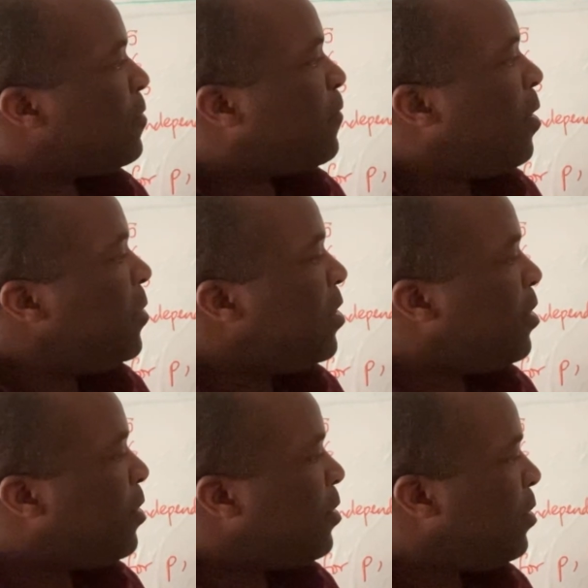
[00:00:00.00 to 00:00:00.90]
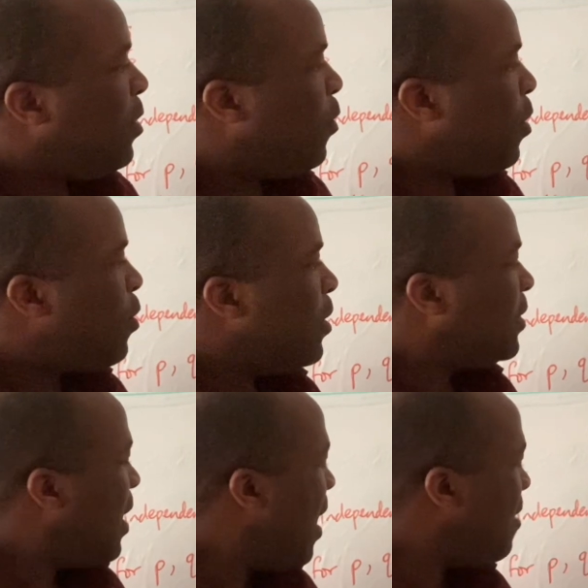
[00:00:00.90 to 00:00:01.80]
from here, we're going
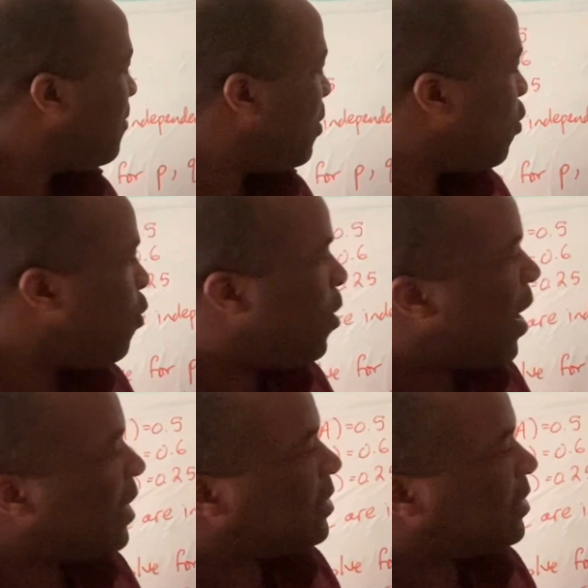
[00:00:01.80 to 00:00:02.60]
to have a go at